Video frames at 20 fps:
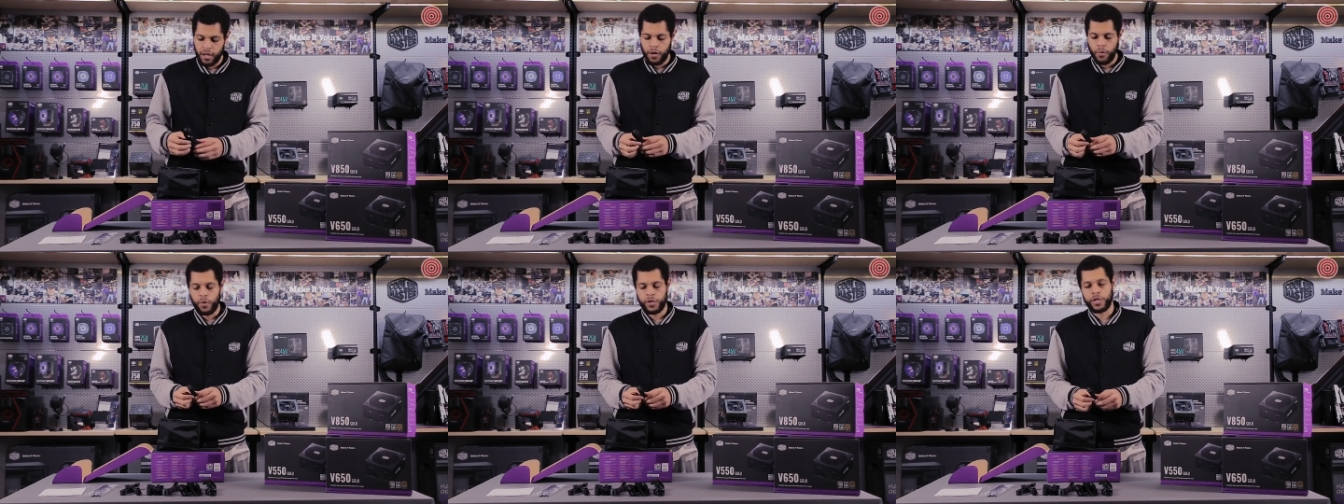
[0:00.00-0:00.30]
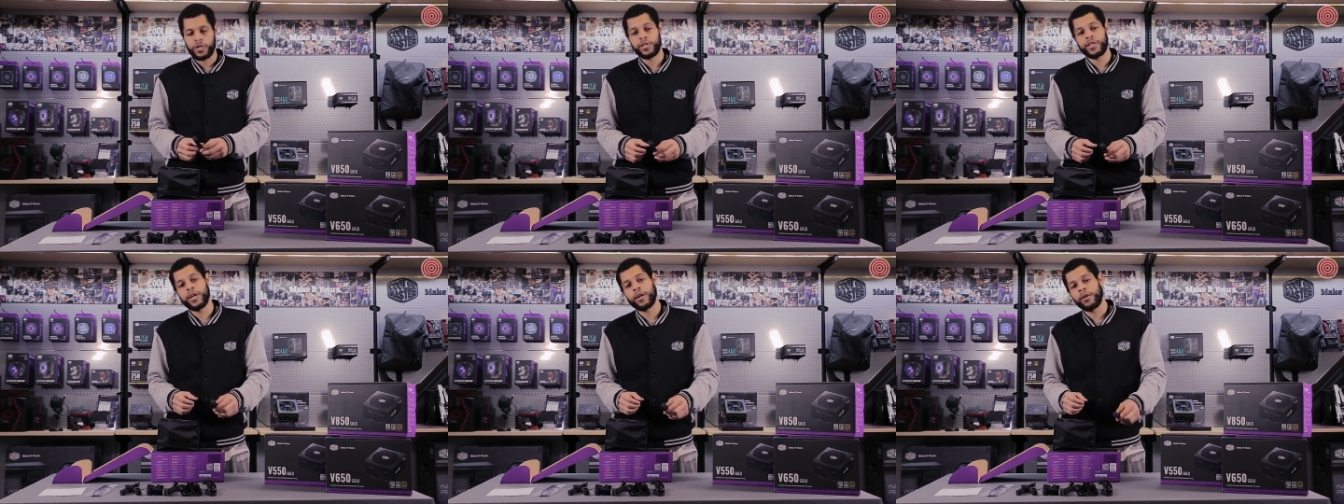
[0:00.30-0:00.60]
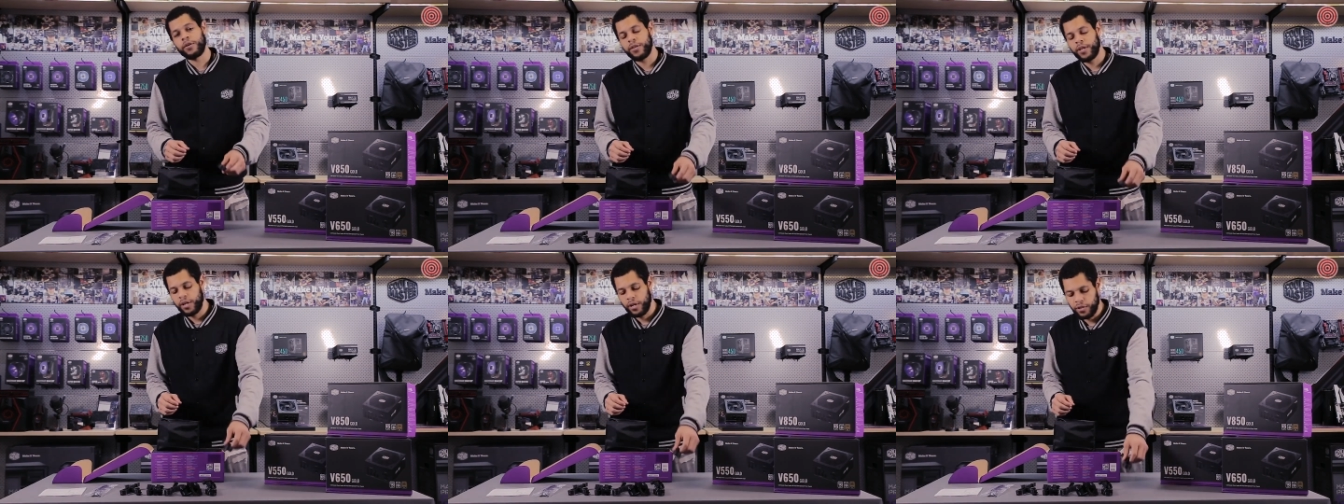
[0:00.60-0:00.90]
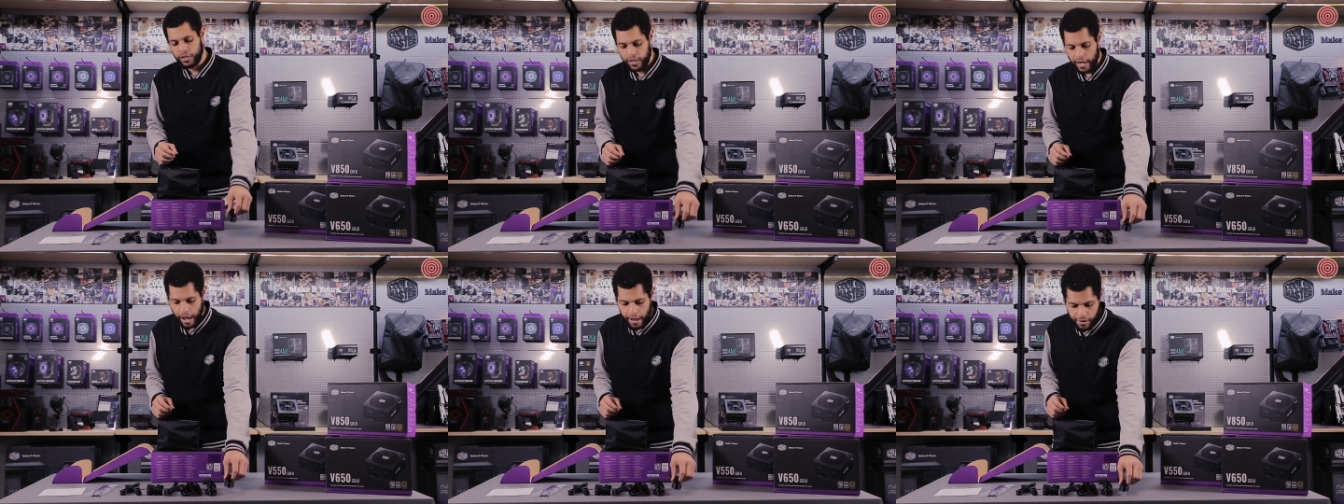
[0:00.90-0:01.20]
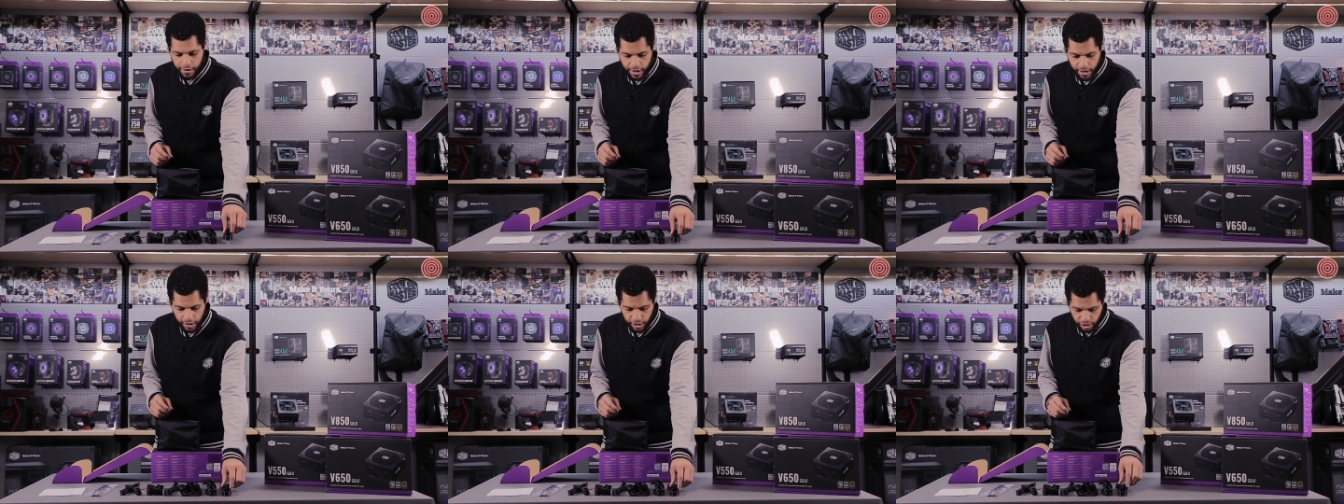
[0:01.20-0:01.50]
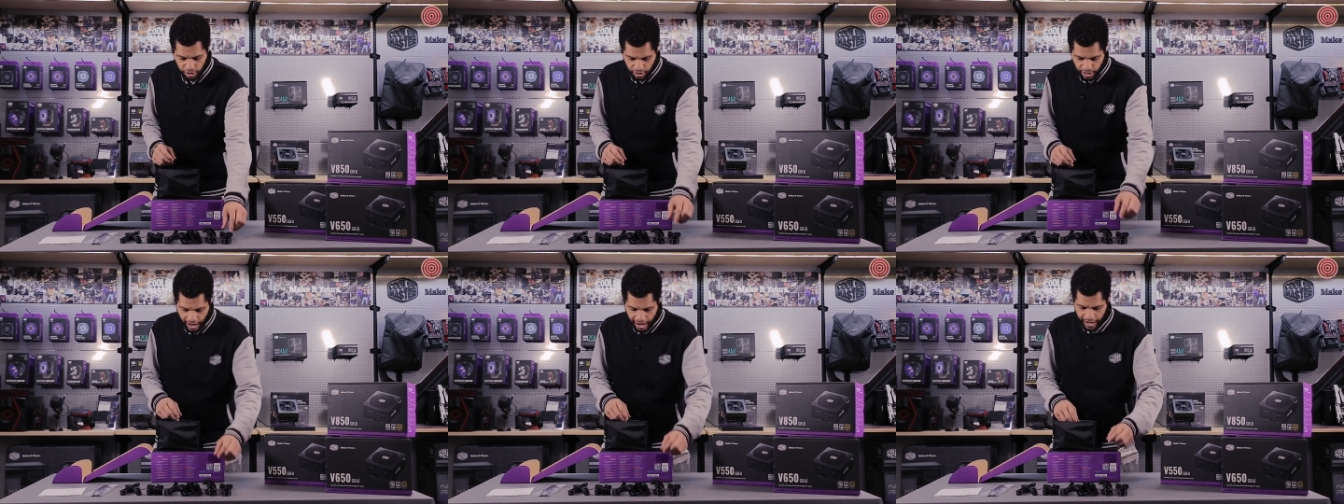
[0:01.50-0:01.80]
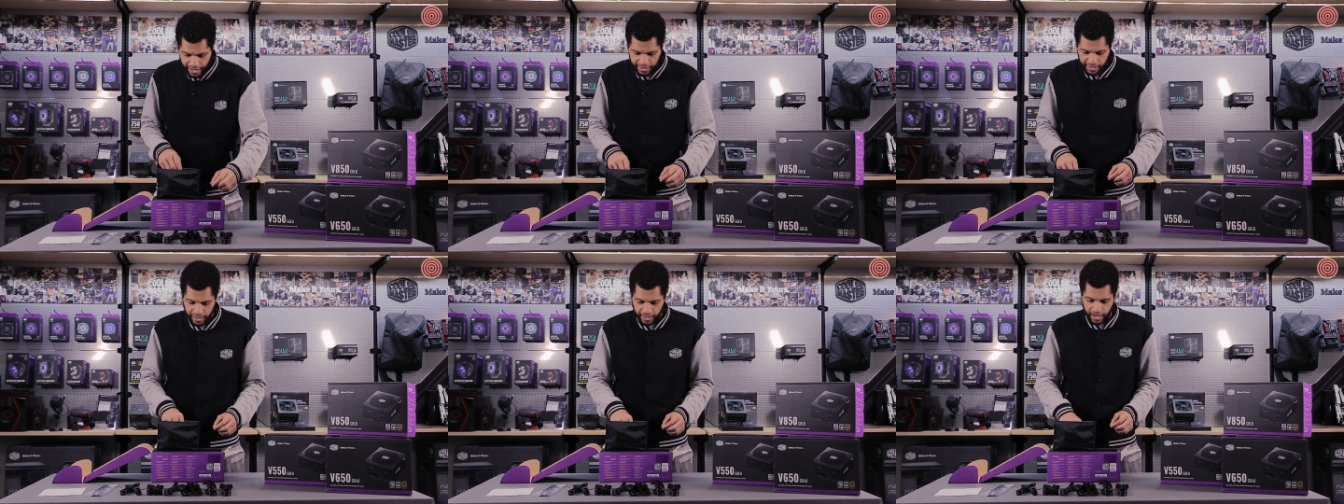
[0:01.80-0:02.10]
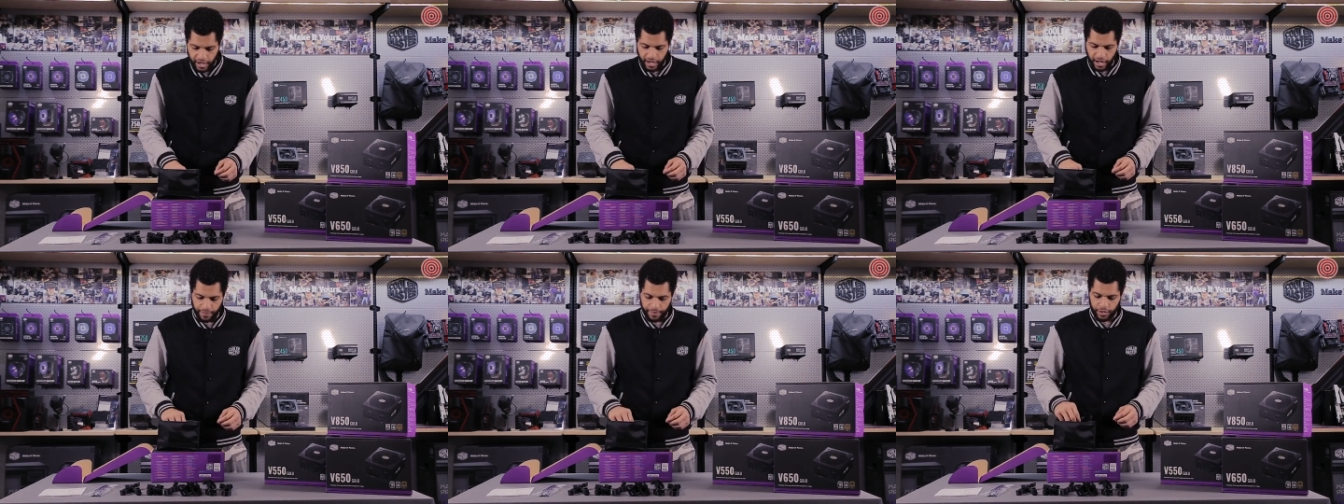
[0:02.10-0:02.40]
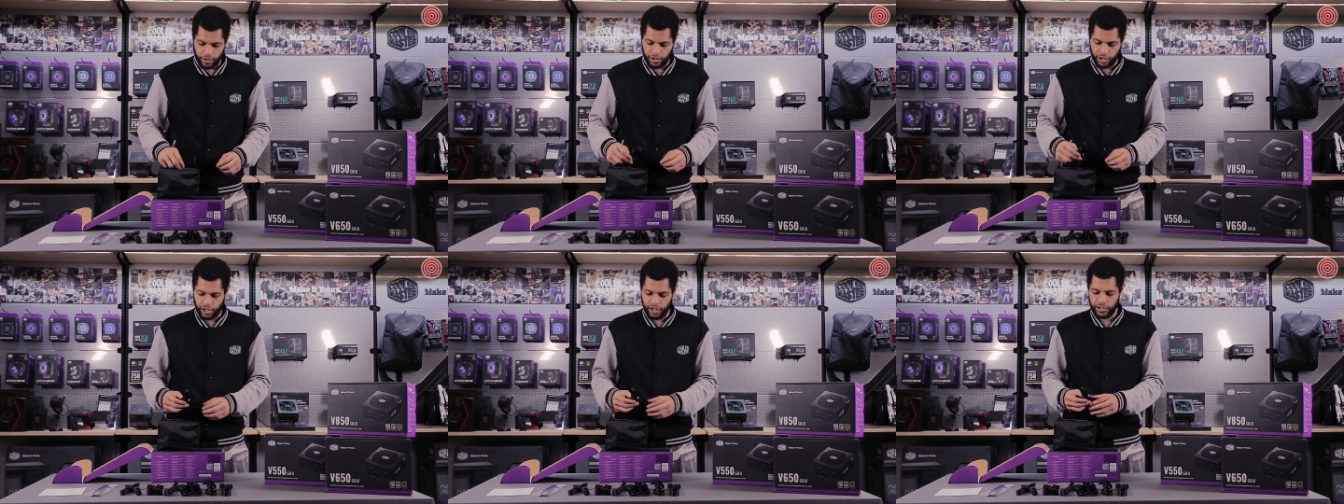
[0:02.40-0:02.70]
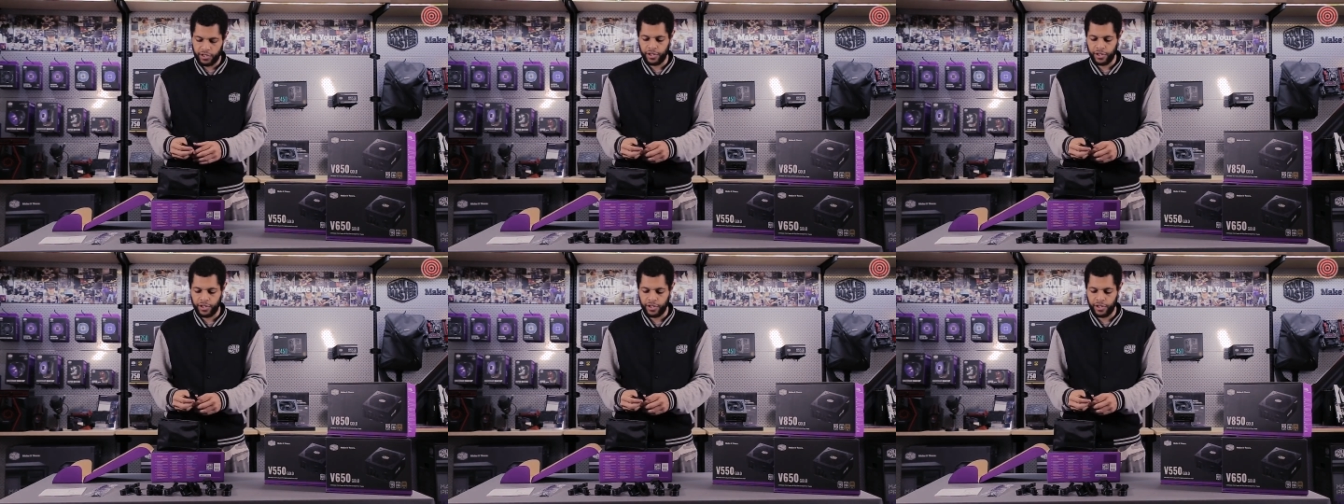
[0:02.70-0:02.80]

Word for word: which is thicker than your standard industry 18 AWG,